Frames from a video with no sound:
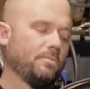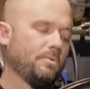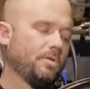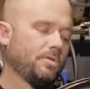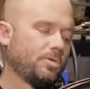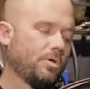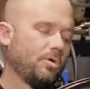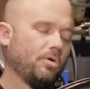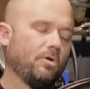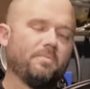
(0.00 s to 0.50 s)
some
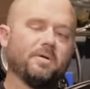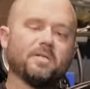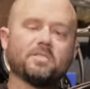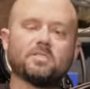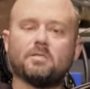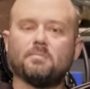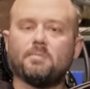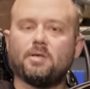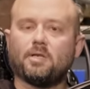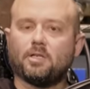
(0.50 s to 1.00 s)
internal
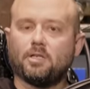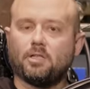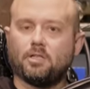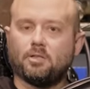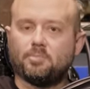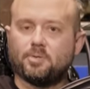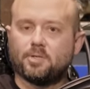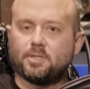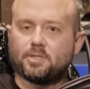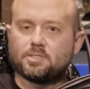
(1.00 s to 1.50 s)
bits that make it a
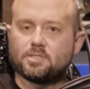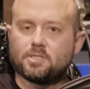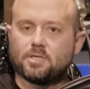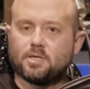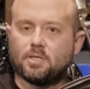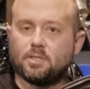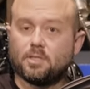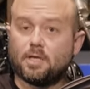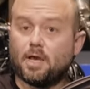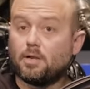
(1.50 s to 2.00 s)
little bit
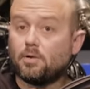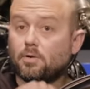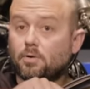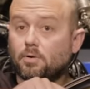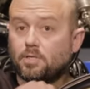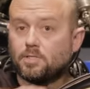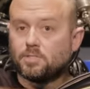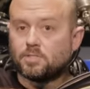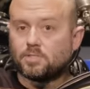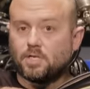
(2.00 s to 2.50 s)
lighter
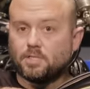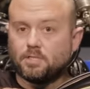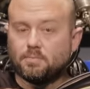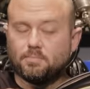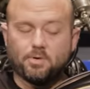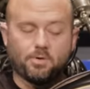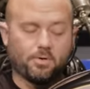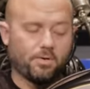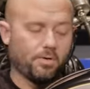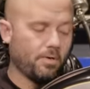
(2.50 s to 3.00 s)
inside the
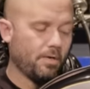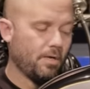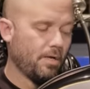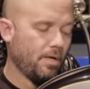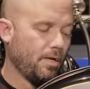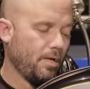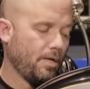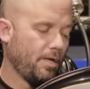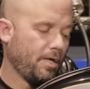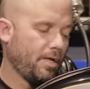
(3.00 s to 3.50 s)
motor.
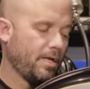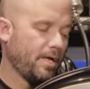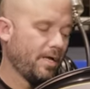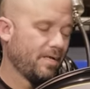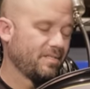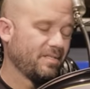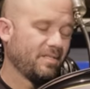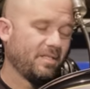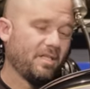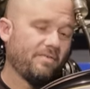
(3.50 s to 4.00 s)
It
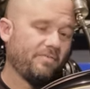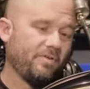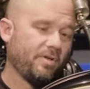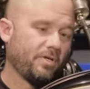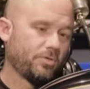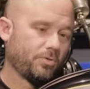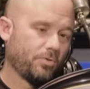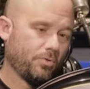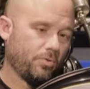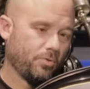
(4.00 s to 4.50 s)
has 11
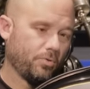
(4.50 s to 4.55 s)
extra